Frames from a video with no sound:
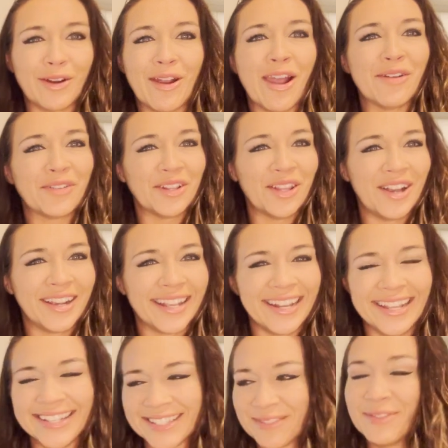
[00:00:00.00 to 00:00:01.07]
or however long
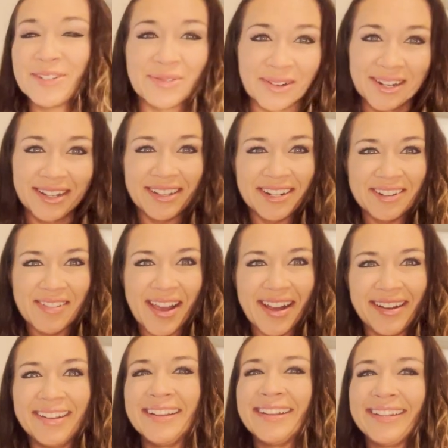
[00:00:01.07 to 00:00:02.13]
it is, which we're going to learn
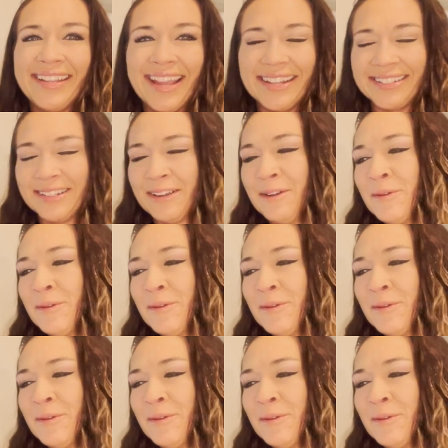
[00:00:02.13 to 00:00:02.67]
about yet.